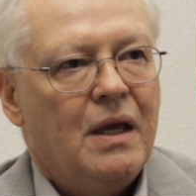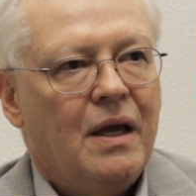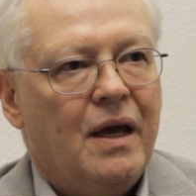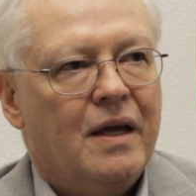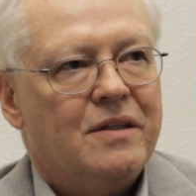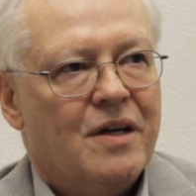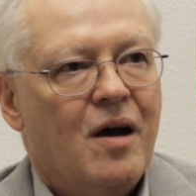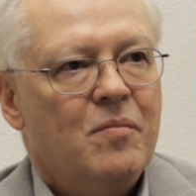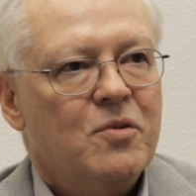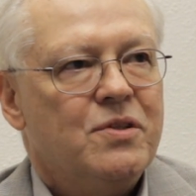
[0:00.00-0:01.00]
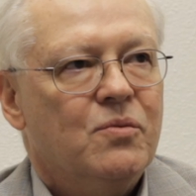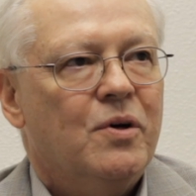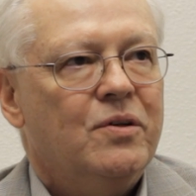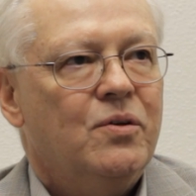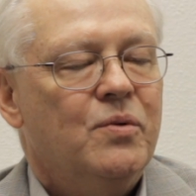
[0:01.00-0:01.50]
And Tom was the
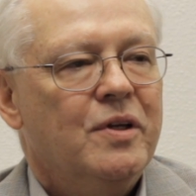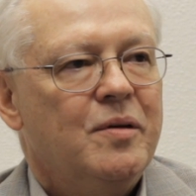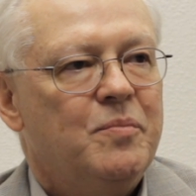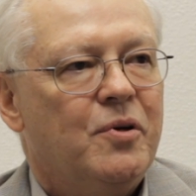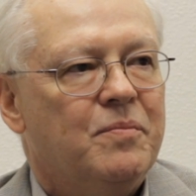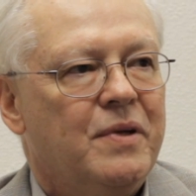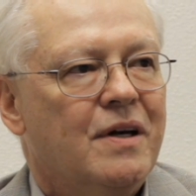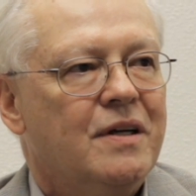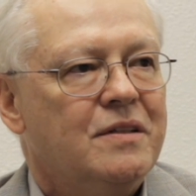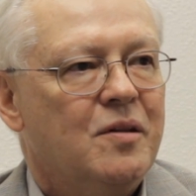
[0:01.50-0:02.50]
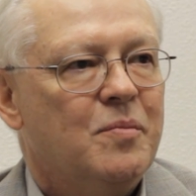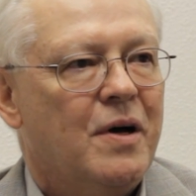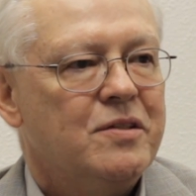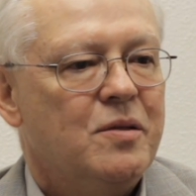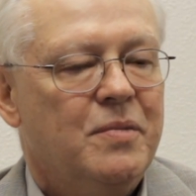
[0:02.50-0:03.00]
one who really put me on to the
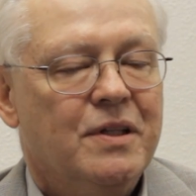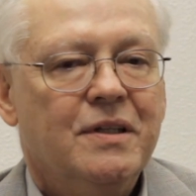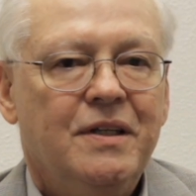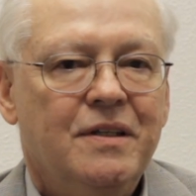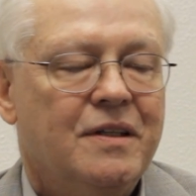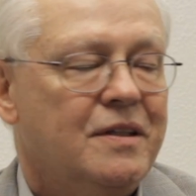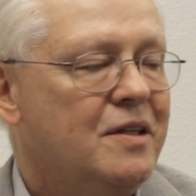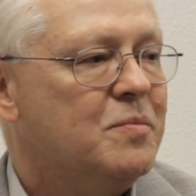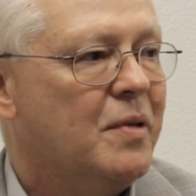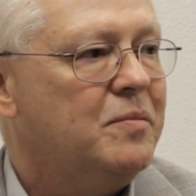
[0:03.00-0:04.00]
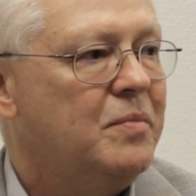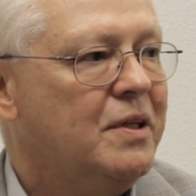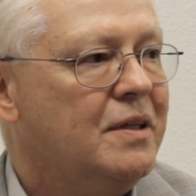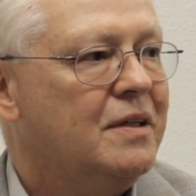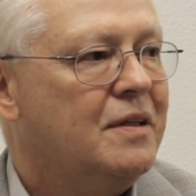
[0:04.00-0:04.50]
possibility that these might be
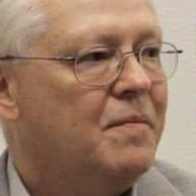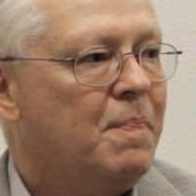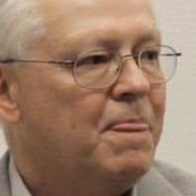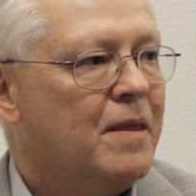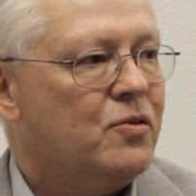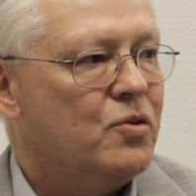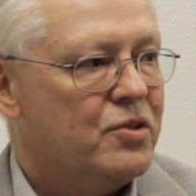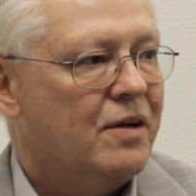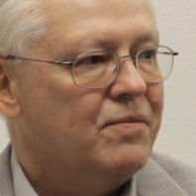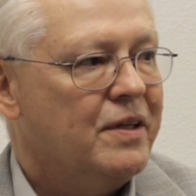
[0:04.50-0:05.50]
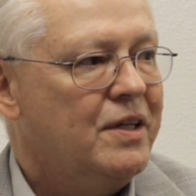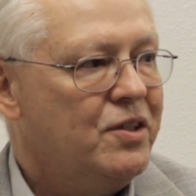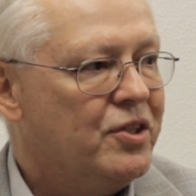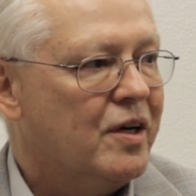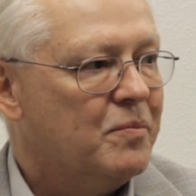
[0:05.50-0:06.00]
Drosophila heat
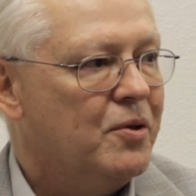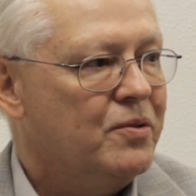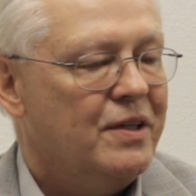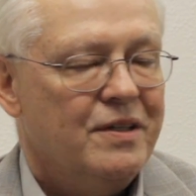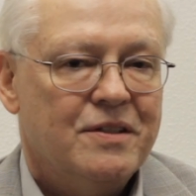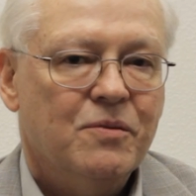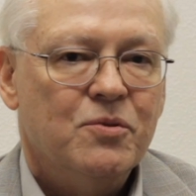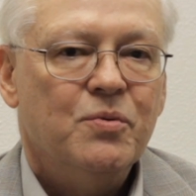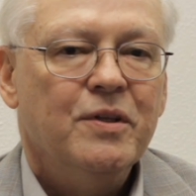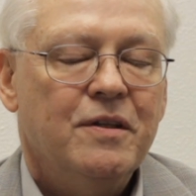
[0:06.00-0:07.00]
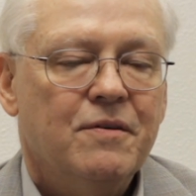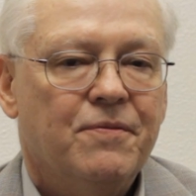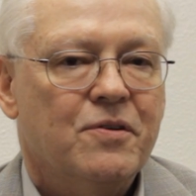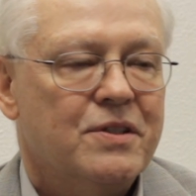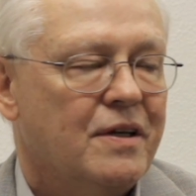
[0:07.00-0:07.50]
shock proteins. It was really the
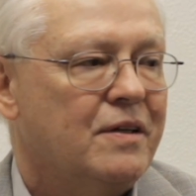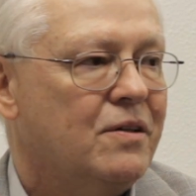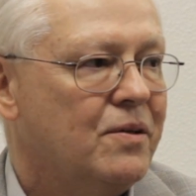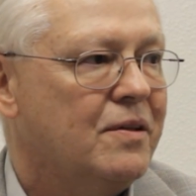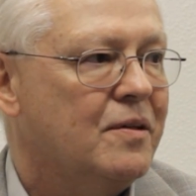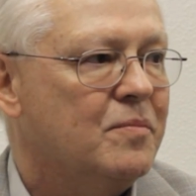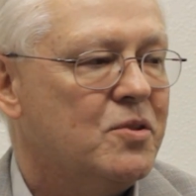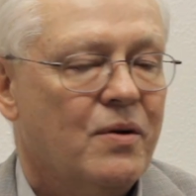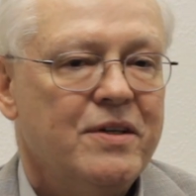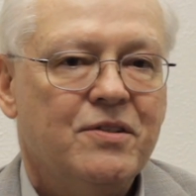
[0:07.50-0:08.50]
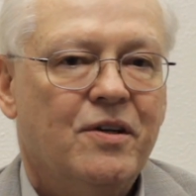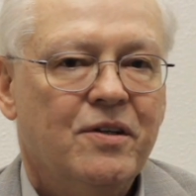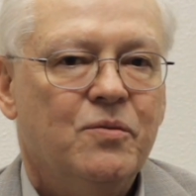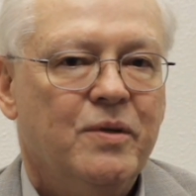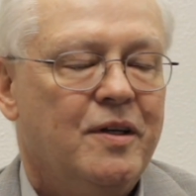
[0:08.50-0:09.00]
first I'd heard of them. So I
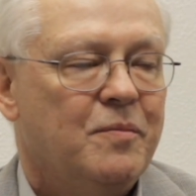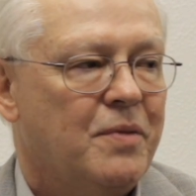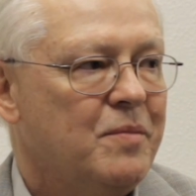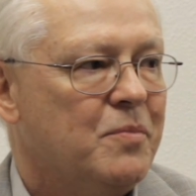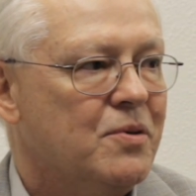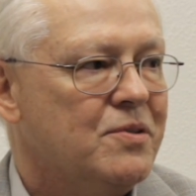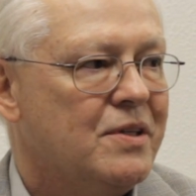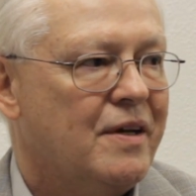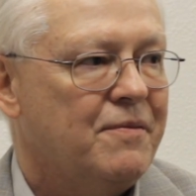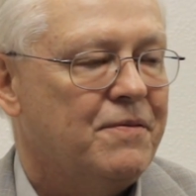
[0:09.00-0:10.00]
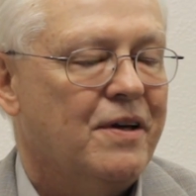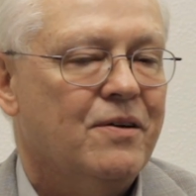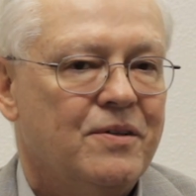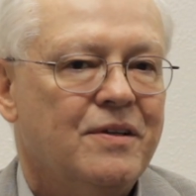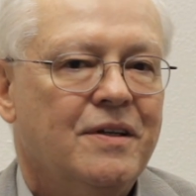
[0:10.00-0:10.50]
started reading papers, and I
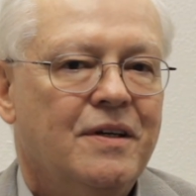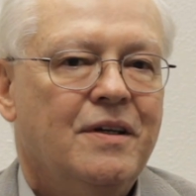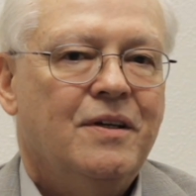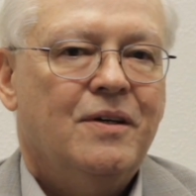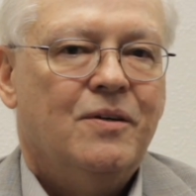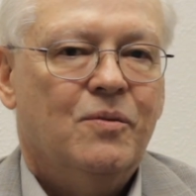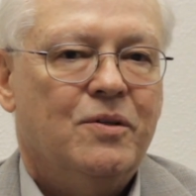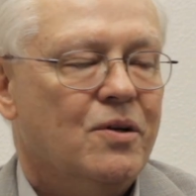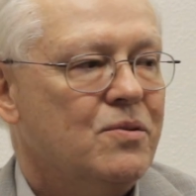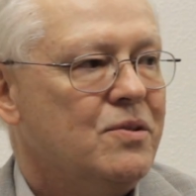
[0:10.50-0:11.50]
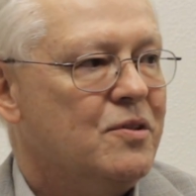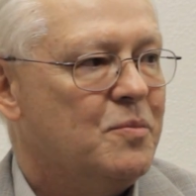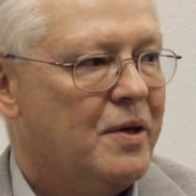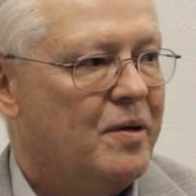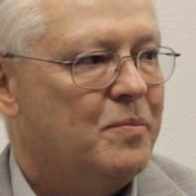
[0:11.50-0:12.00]
found Ritossa's
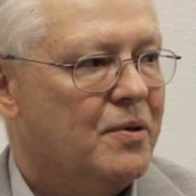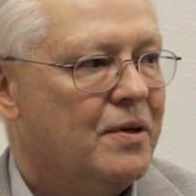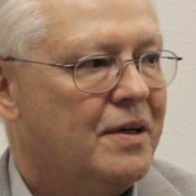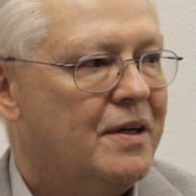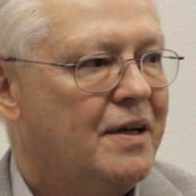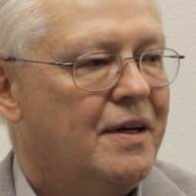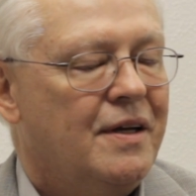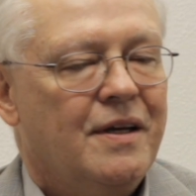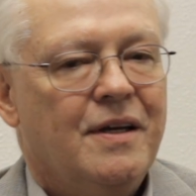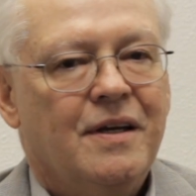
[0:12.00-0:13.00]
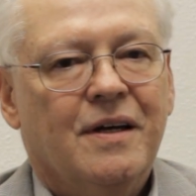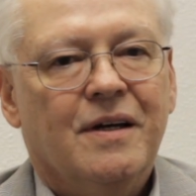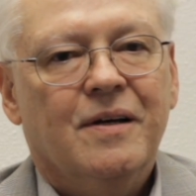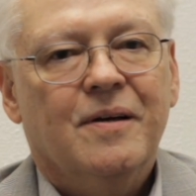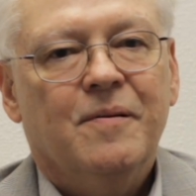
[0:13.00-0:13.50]
paper,
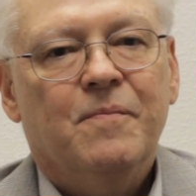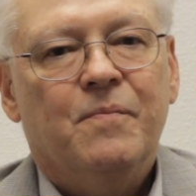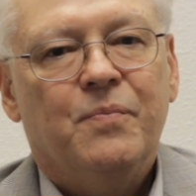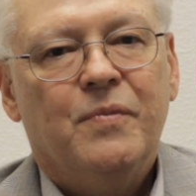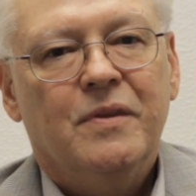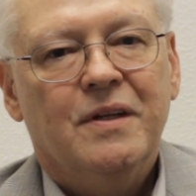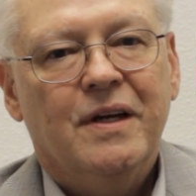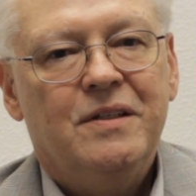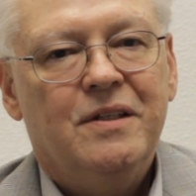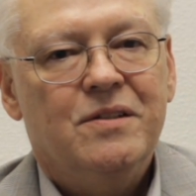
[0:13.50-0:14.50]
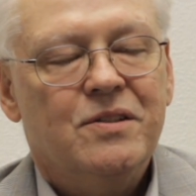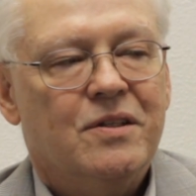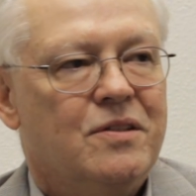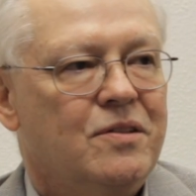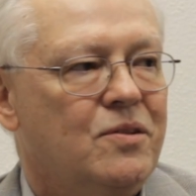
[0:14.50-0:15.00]
the
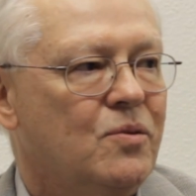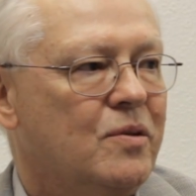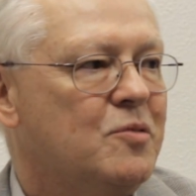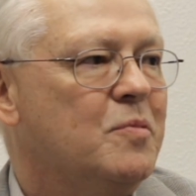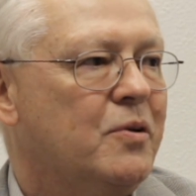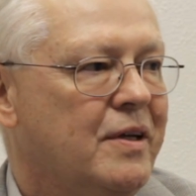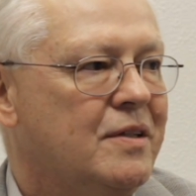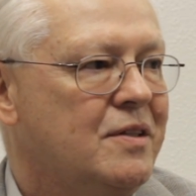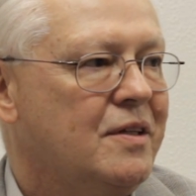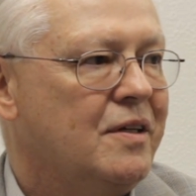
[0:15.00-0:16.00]
1962 experience